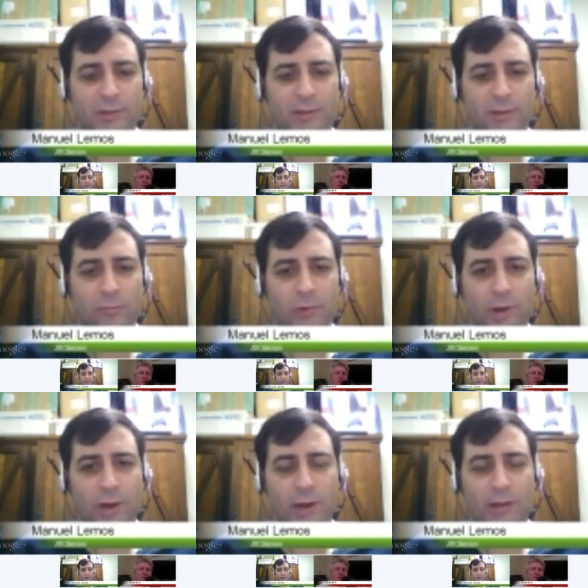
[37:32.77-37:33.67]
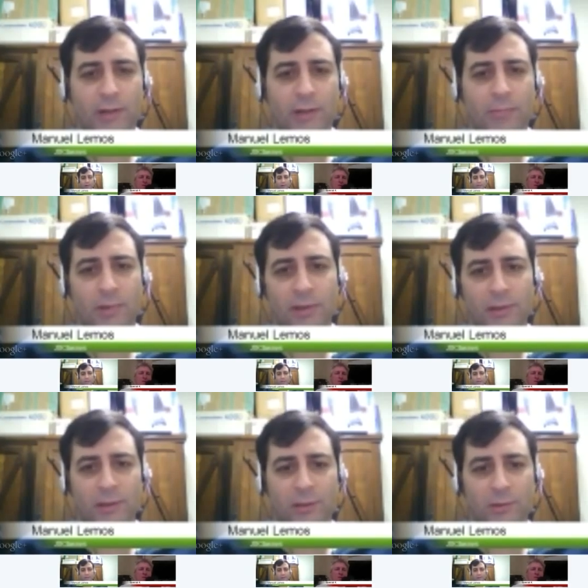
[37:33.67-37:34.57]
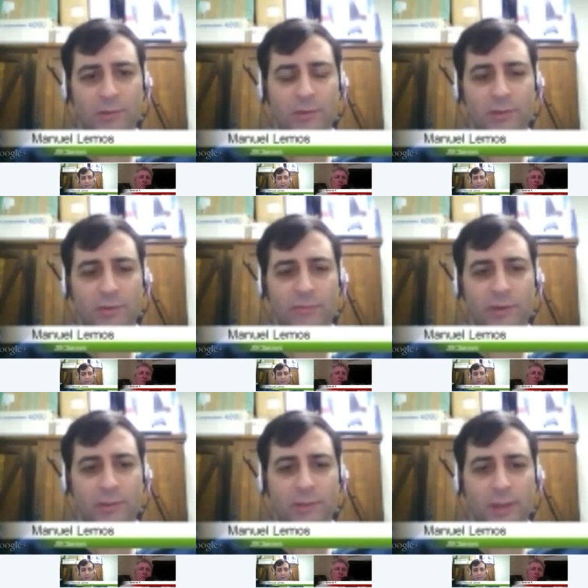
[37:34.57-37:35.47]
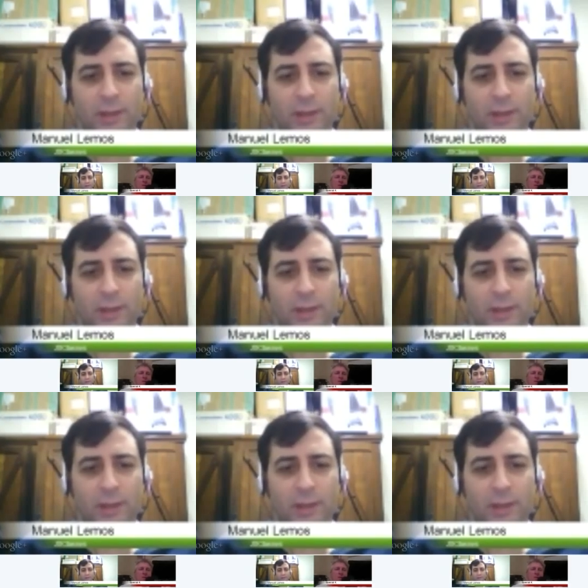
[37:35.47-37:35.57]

somewhere deep in the user interface.